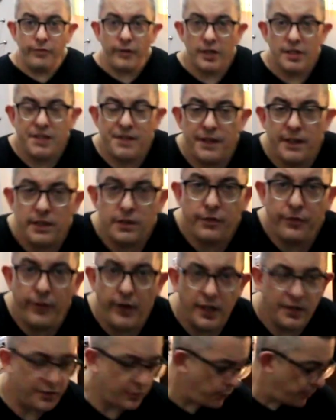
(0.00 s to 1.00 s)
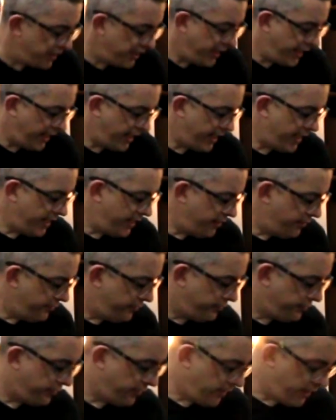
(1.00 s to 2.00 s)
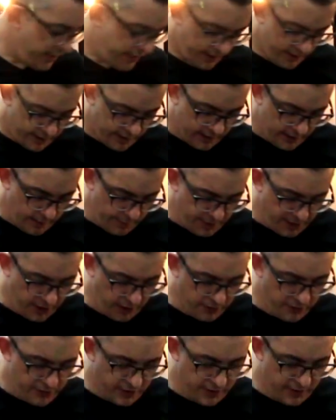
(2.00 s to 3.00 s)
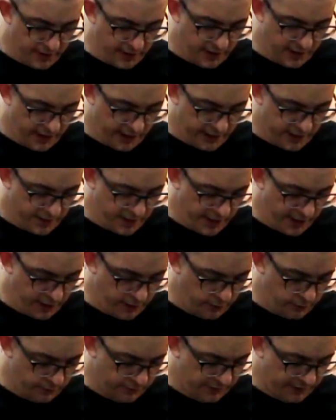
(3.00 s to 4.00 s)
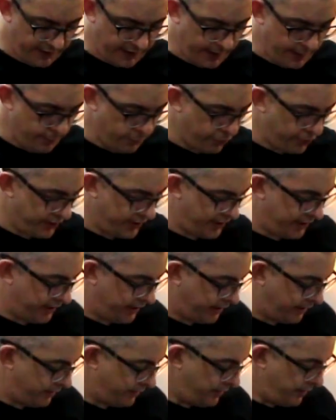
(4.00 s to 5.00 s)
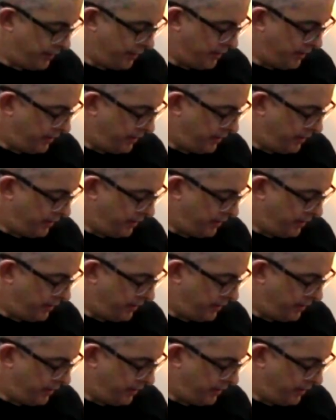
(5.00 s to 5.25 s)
first things first, we have, let me go to the handheld camera here,